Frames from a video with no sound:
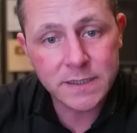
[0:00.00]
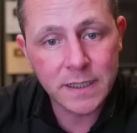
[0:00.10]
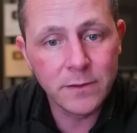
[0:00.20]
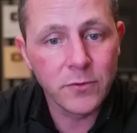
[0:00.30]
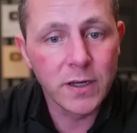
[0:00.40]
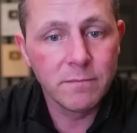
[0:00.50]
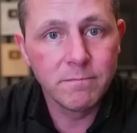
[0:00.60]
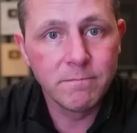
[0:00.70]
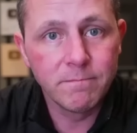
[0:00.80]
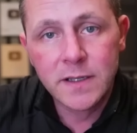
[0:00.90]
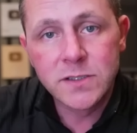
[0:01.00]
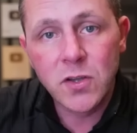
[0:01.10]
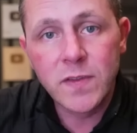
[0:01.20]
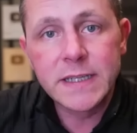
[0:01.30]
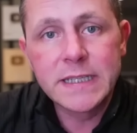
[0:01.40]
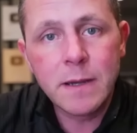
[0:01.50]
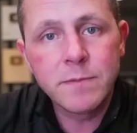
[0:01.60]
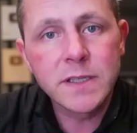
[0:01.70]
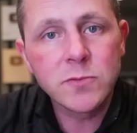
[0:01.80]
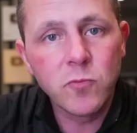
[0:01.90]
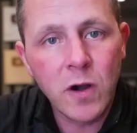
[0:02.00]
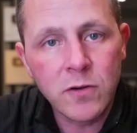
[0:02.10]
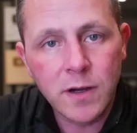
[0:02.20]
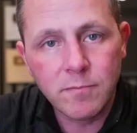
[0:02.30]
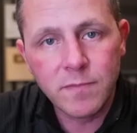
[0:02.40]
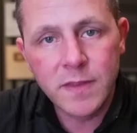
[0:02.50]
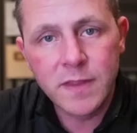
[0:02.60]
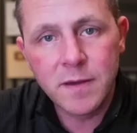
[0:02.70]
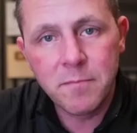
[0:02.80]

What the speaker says: D3. So the depth is welcome. The